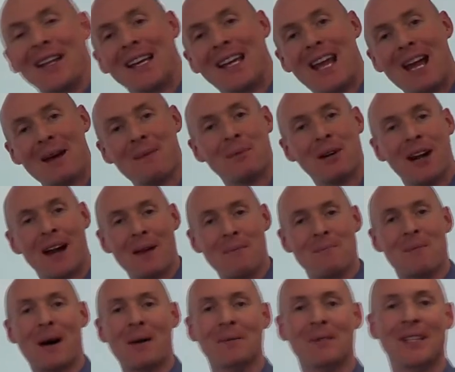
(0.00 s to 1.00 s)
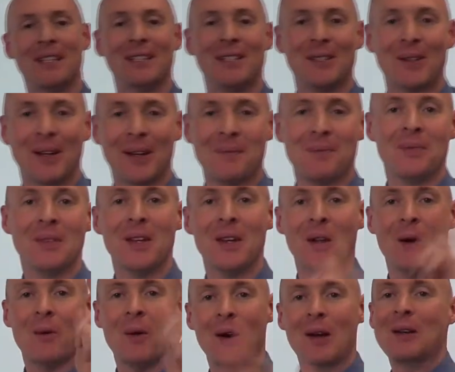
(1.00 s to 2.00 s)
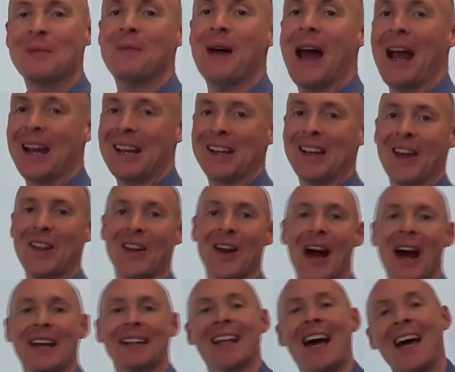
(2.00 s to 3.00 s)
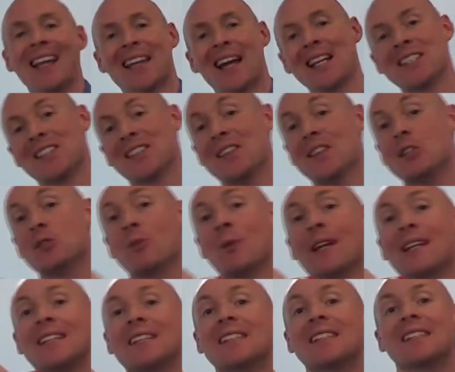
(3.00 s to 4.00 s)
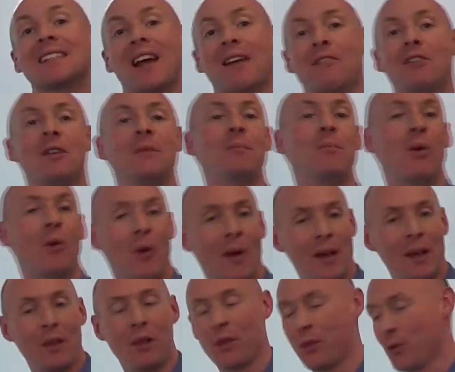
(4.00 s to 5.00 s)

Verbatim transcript: of the camera. I bumped into it. Welcome back, another online lesson. This one is 7.3.